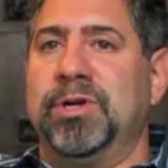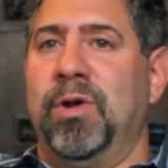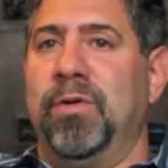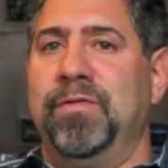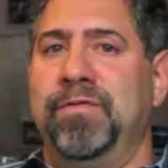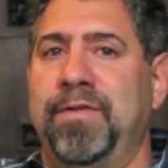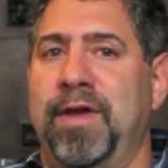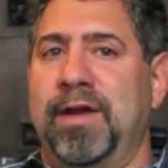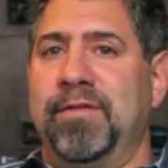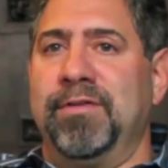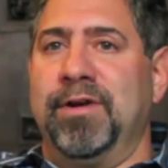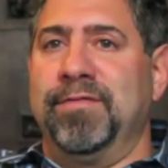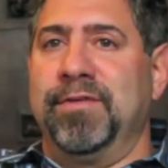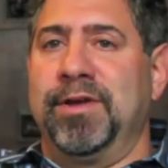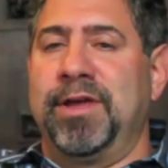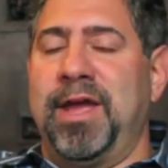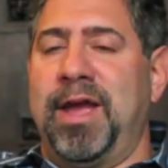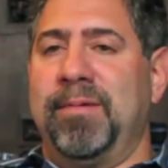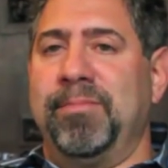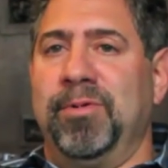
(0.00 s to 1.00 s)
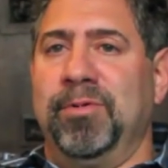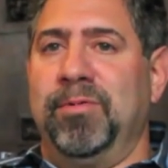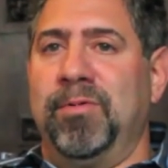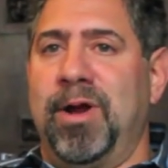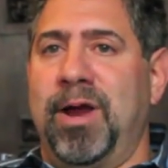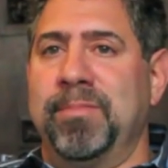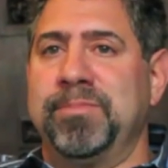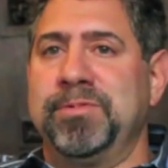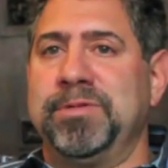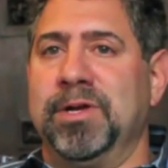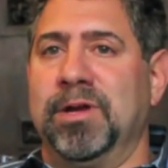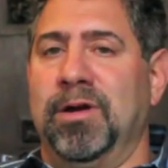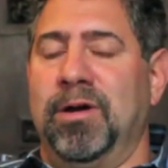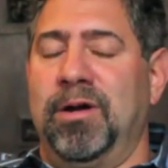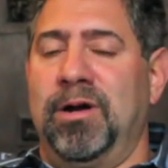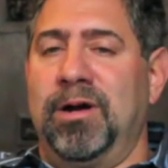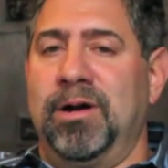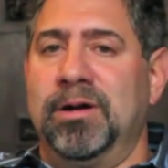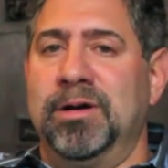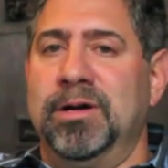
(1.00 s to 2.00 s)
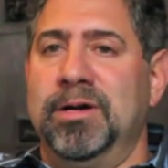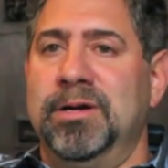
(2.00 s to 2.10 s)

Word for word: old favorite of a Cameroon wrap cigar.